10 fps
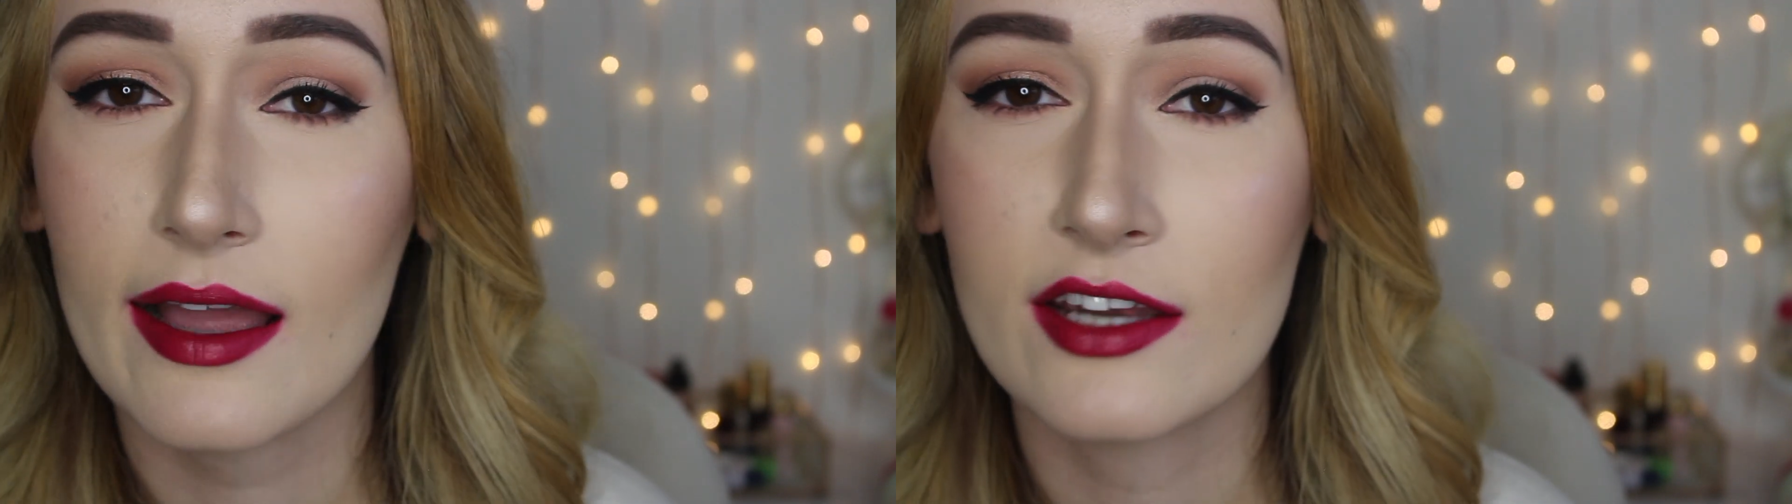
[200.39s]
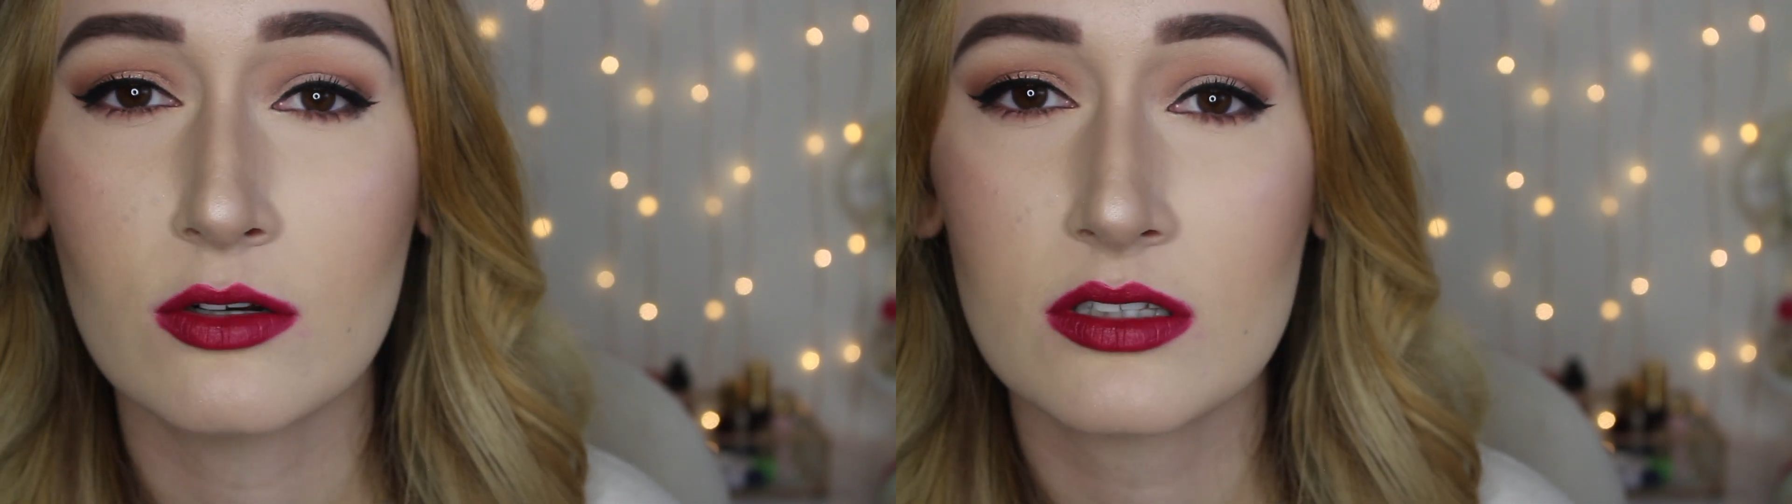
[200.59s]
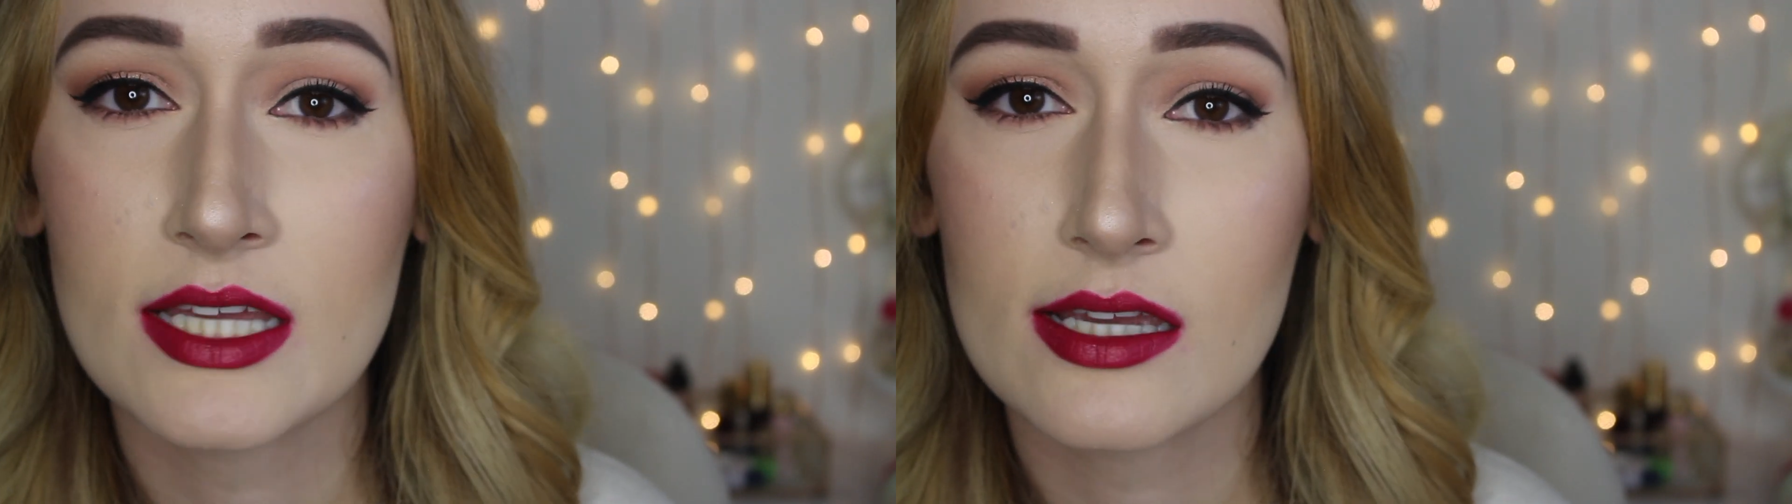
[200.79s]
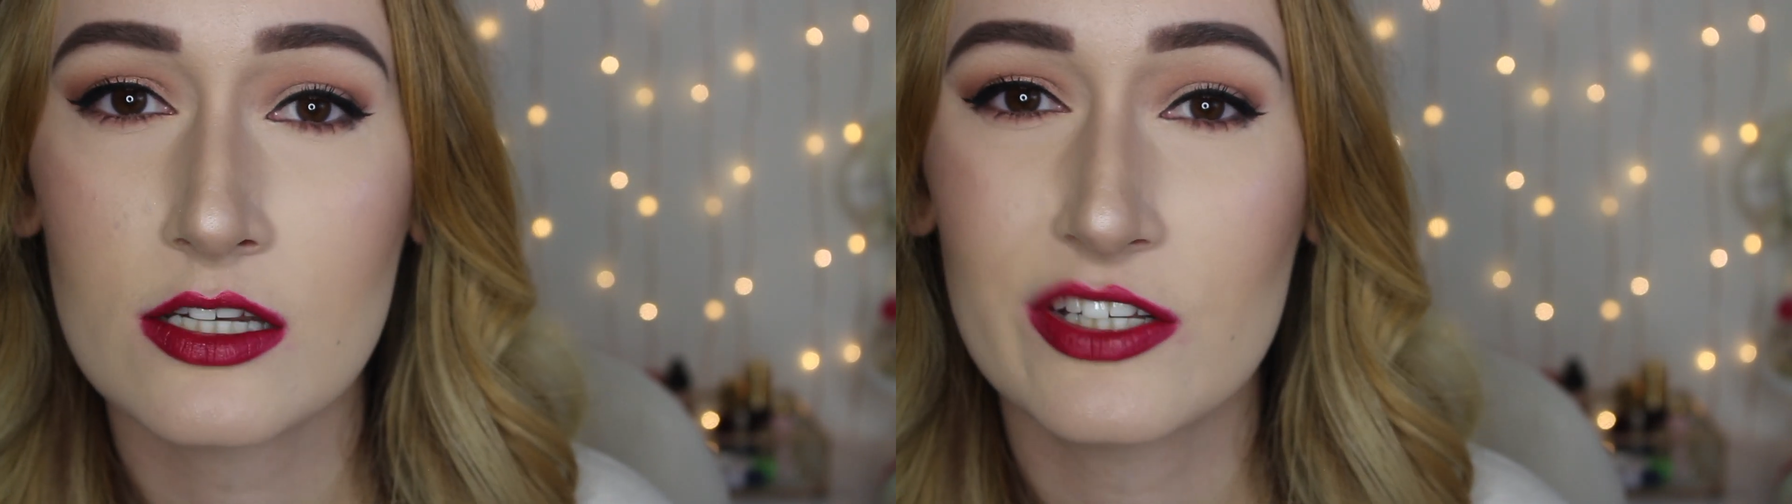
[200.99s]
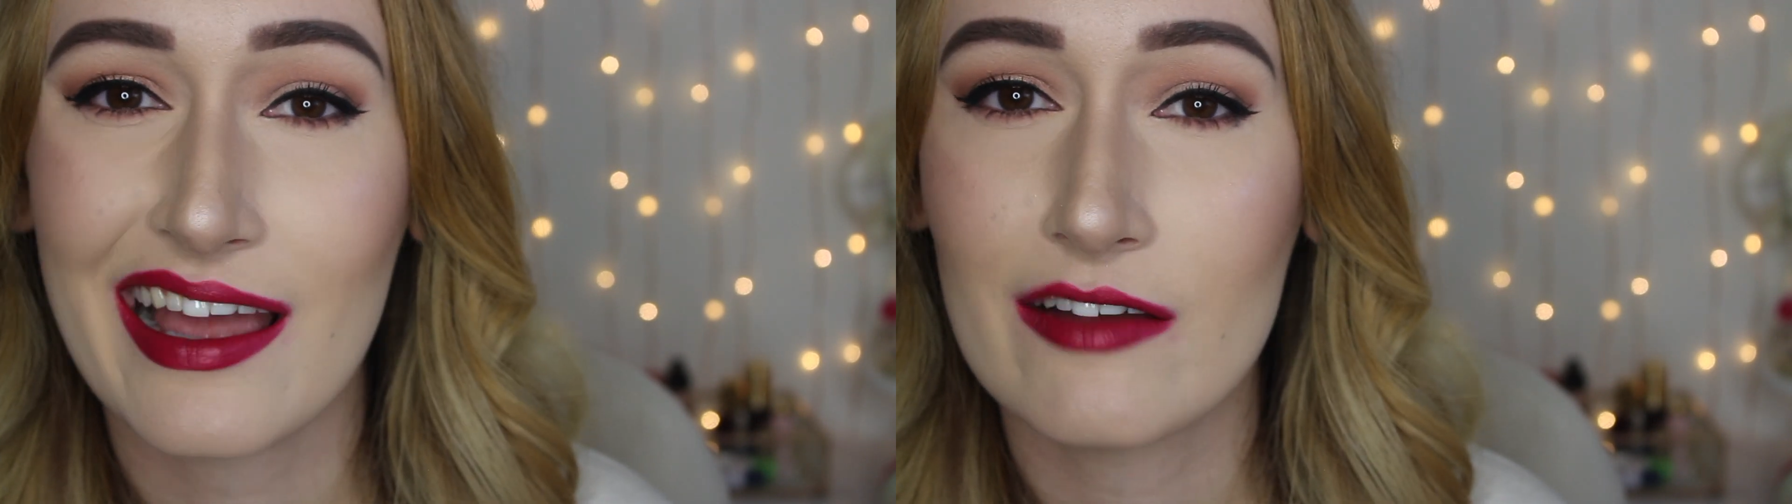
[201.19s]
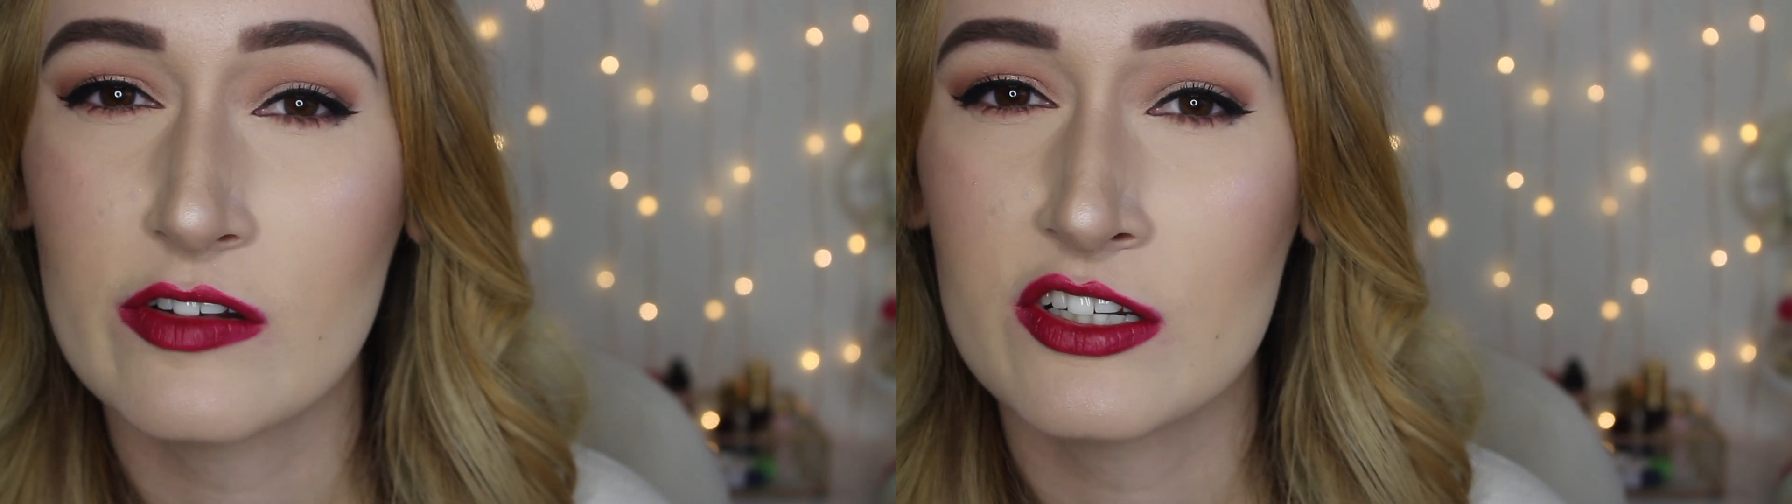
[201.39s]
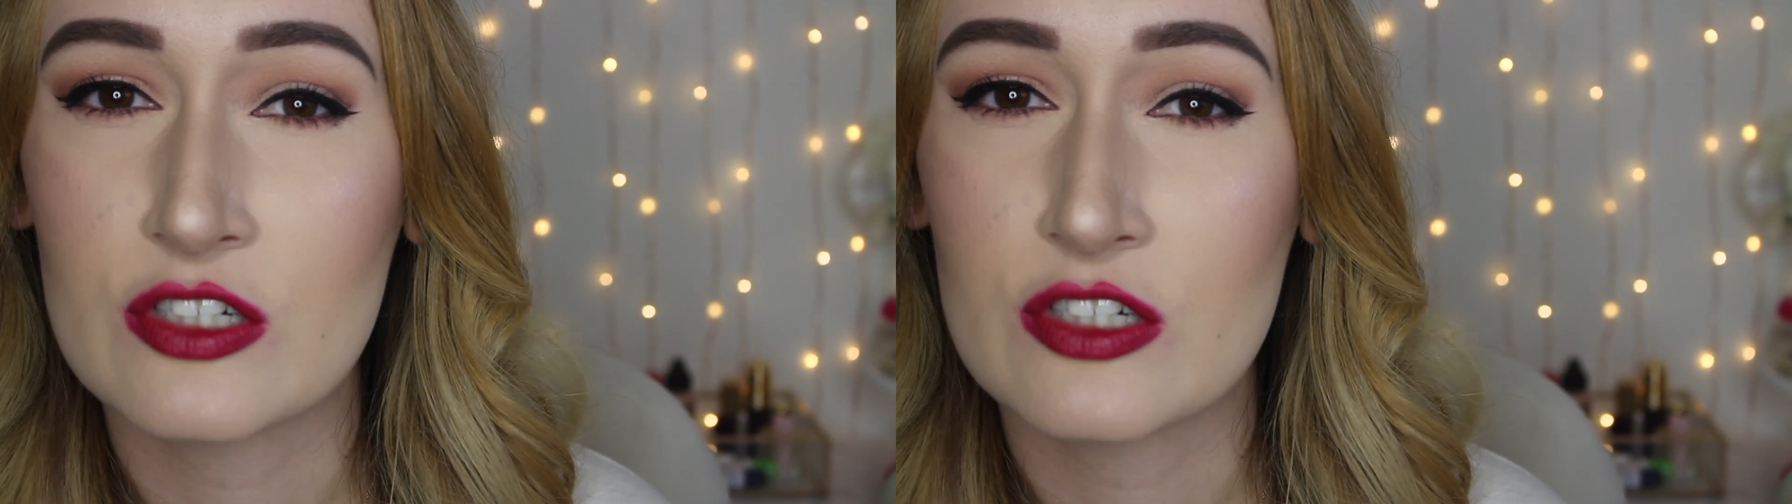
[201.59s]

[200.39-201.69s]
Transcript: I don't think it ever